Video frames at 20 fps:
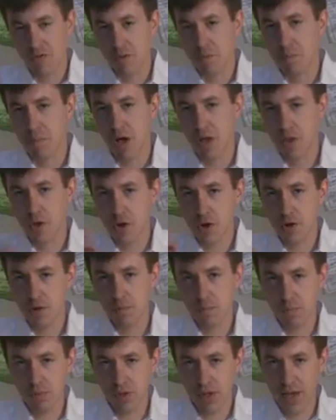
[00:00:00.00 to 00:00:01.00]
a mother
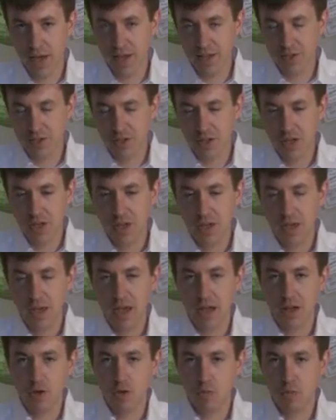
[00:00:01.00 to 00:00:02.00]
plant
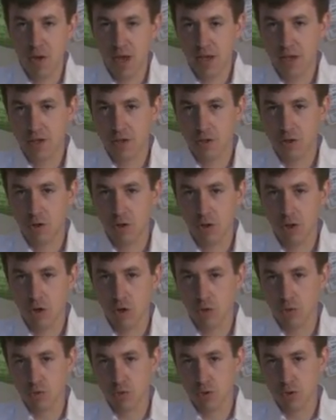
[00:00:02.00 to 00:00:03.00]
and you make
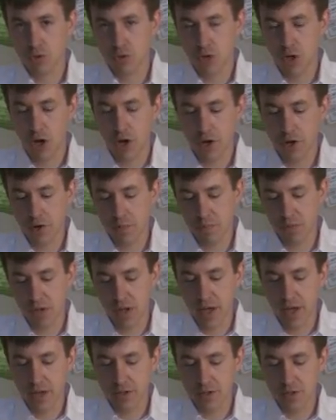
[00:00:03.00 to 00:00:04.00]
clones, daughter
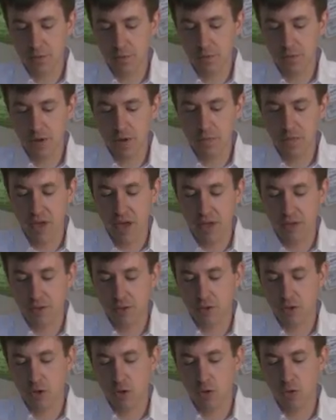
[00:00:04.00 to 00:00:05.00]
plants from that.
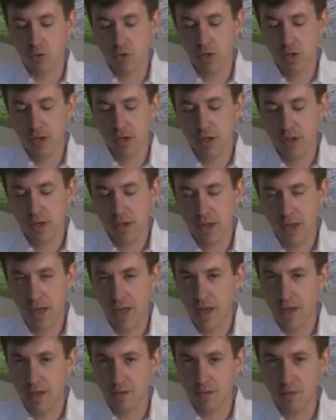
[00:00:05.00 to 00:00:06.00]
So
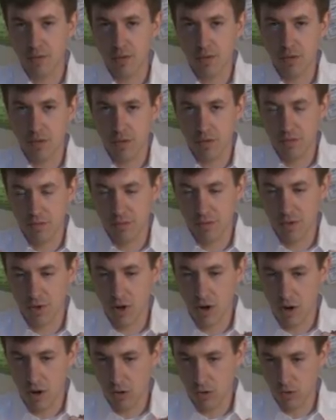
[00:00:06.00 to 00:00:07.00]
and
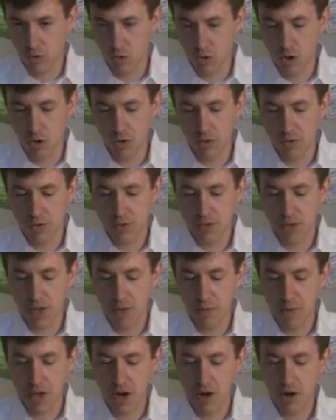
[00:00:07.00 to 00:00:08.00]
they're all grown in the
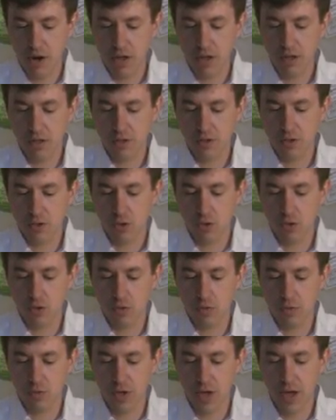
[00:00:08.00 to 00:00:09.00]
same area, so
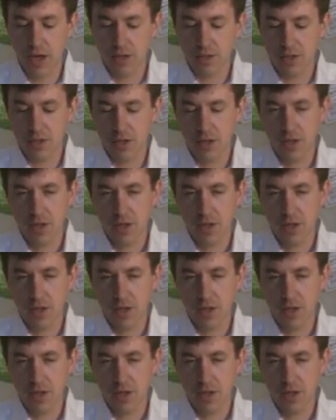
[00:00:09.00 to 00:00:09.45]
you've got